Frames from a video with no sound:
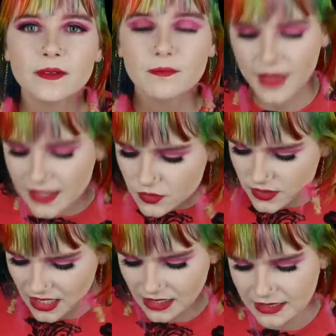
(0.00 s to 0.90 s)
That's
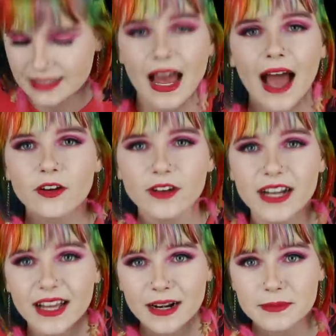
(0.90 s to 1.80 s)
ridiculous. I already
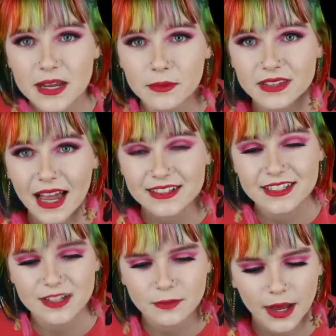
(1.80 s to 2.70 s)
get upset with taxes
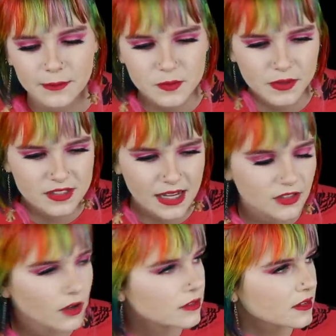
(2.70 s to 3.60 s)
sometimes because I
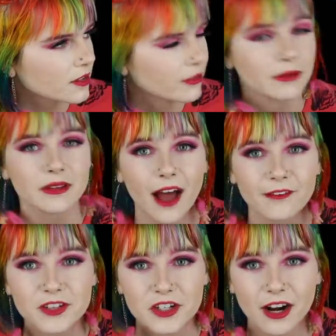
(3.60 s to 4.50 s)
don't agree with half
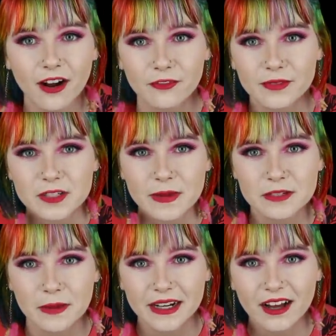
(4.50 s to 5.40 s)
the shit our government spends
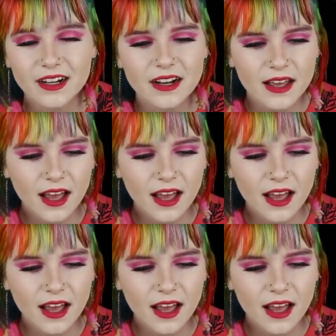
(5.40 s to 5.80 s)
money on,